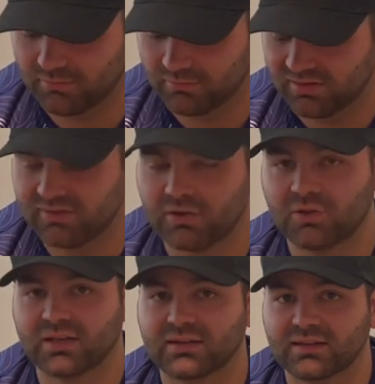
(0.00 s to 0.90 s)
This is the
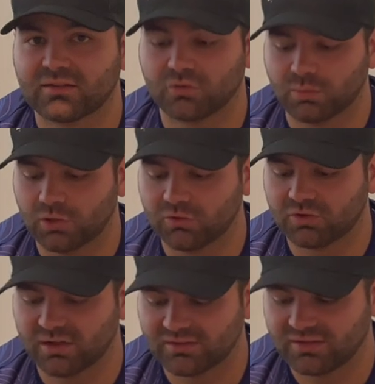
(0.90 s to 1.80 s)
only disc from Lone
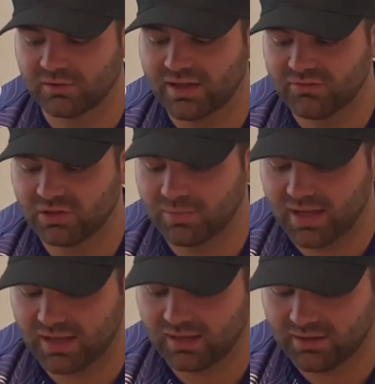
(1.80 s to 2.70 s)
Star I still have in the
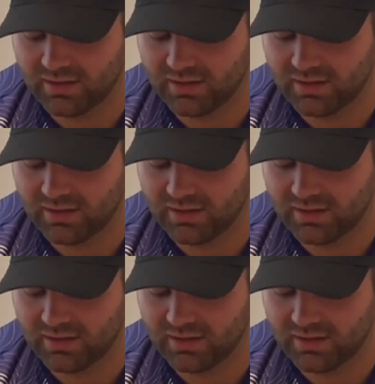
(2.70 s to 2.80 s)
bag,